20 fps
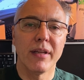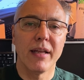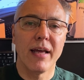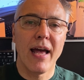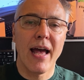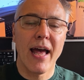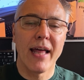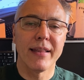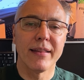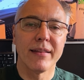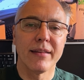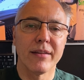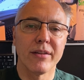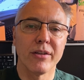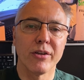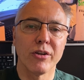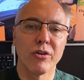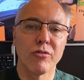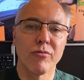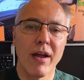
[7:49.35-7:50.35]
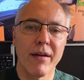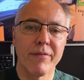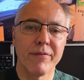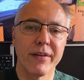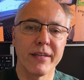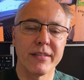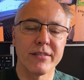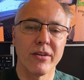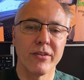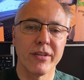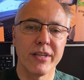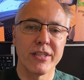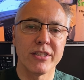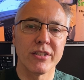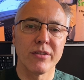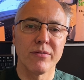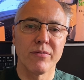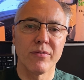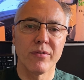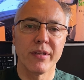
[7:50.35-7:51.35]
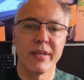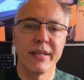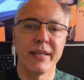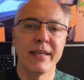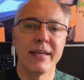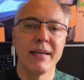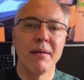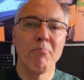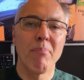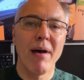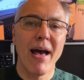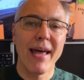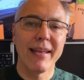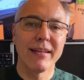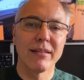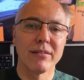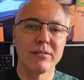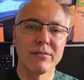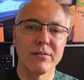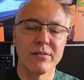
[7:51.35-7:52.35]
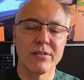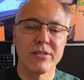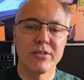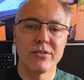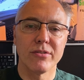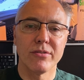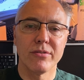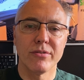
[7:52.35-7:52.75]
and the graphics on each of the panels